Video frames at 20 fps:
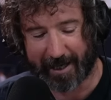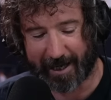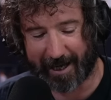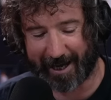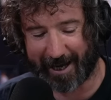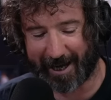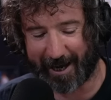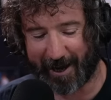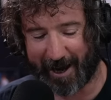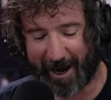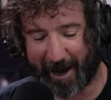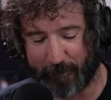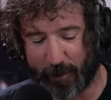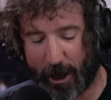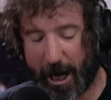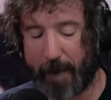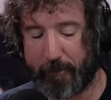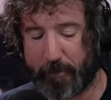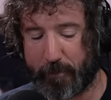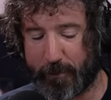Uh, I'm
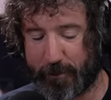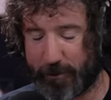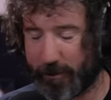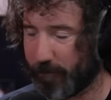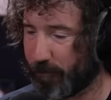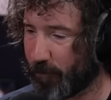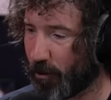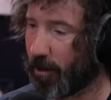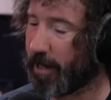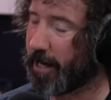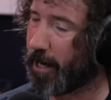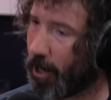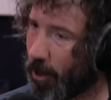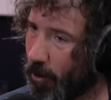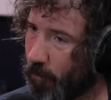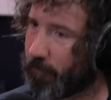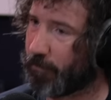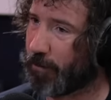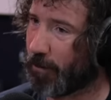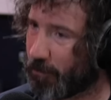not happy with them, but
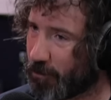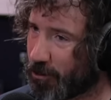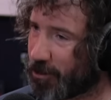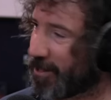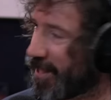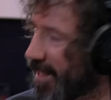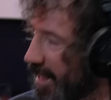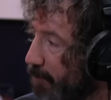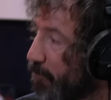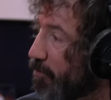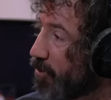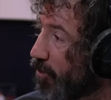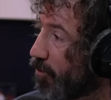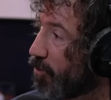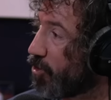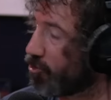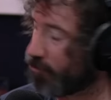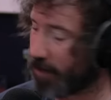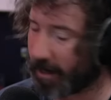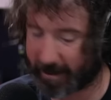hopefully it'll just keep us
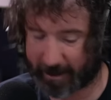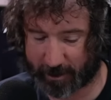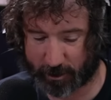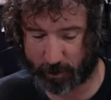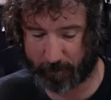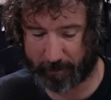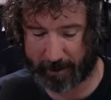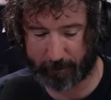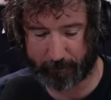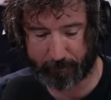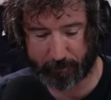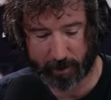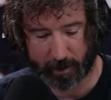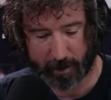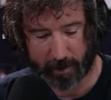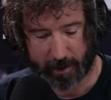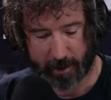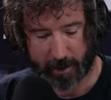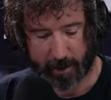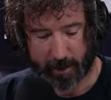on track somehow.
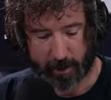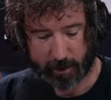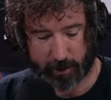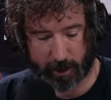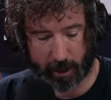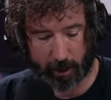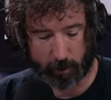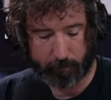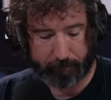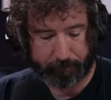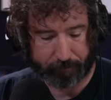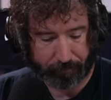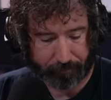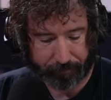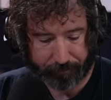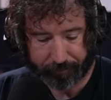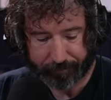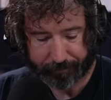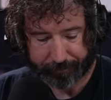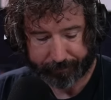So,
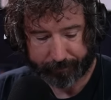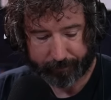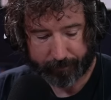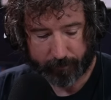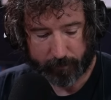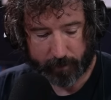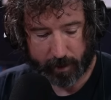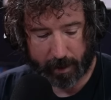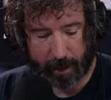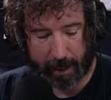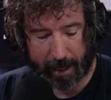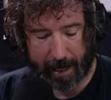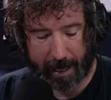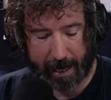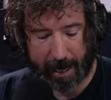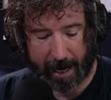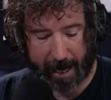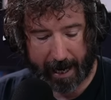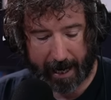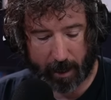
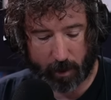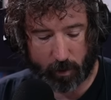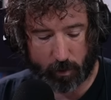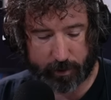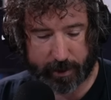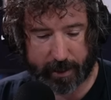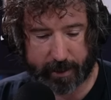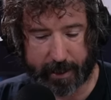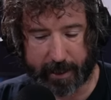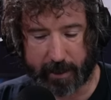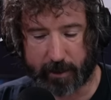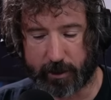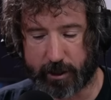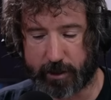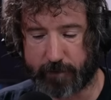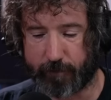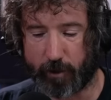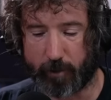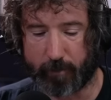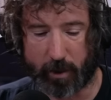uh, how did
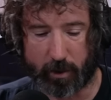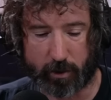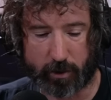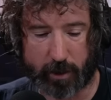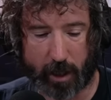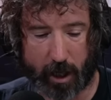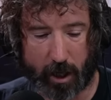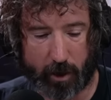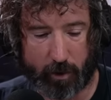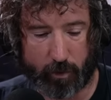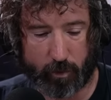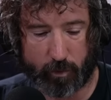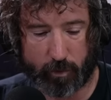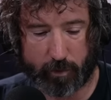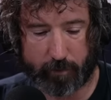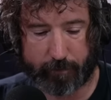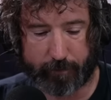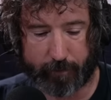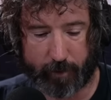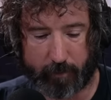English football
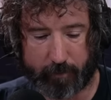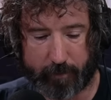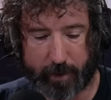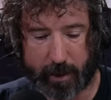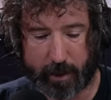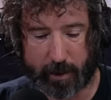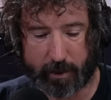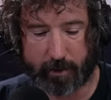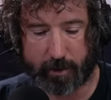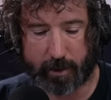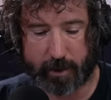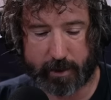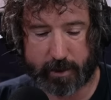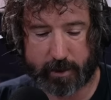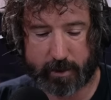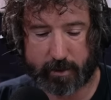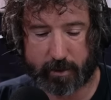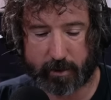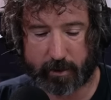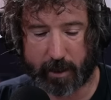go from being
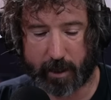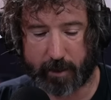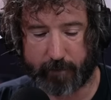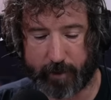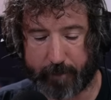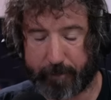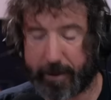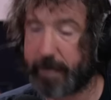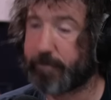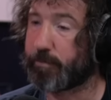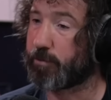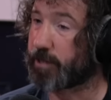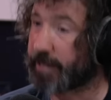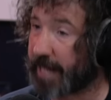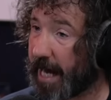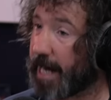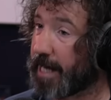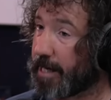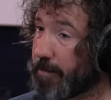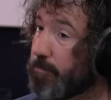this kind of the people's
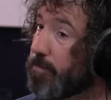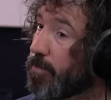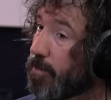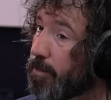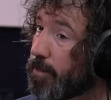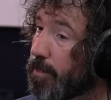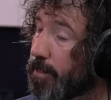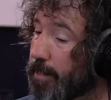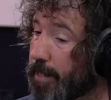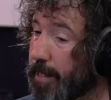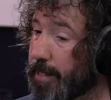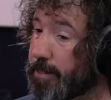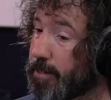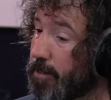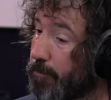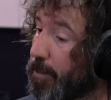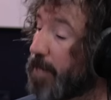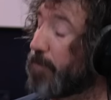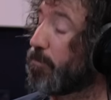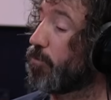game into
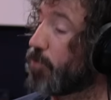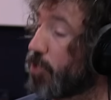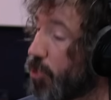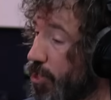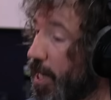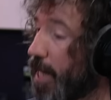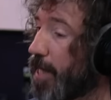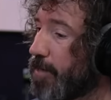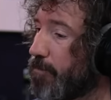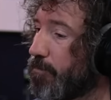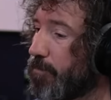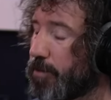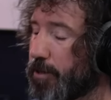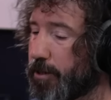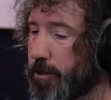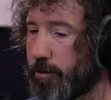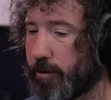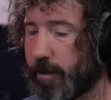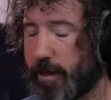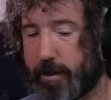the people's shame?
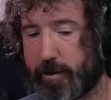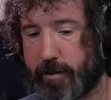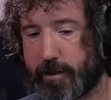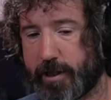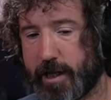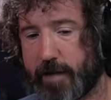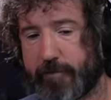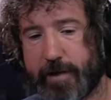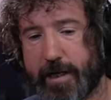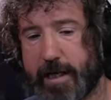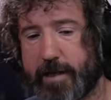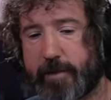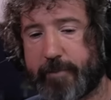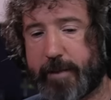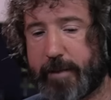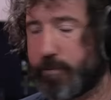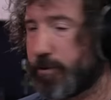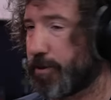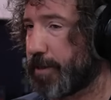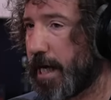You know, the, it, you never hear the
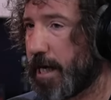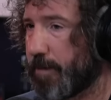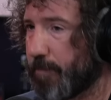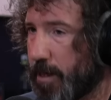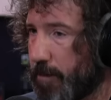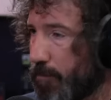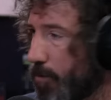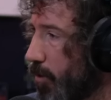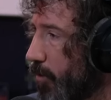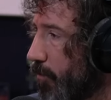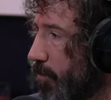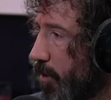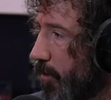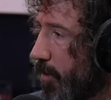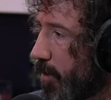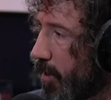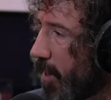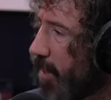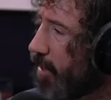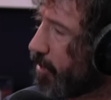people's game anymore. No,
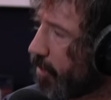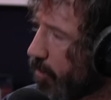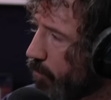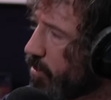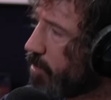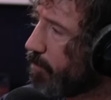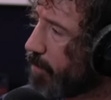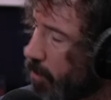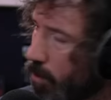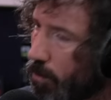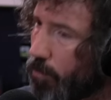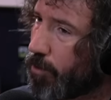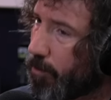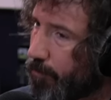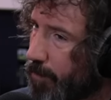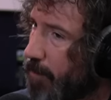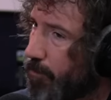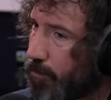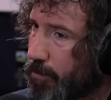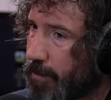it, it used to be called the
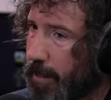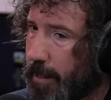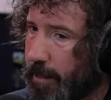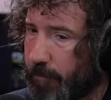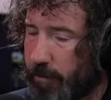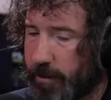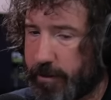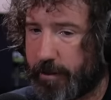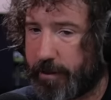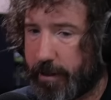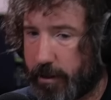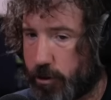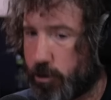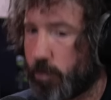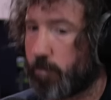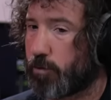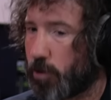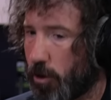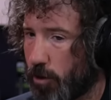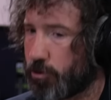people's game because I think
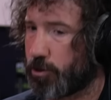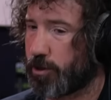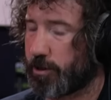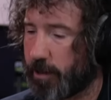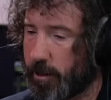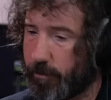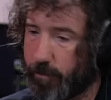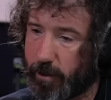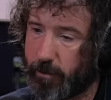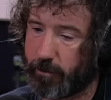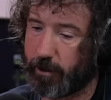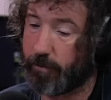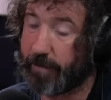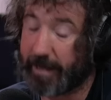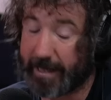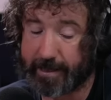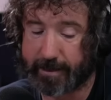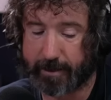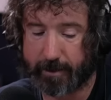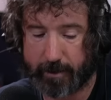subconsciously we all know
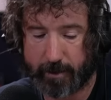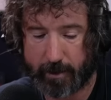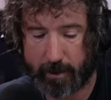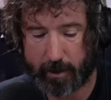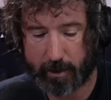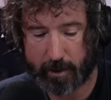it isn't.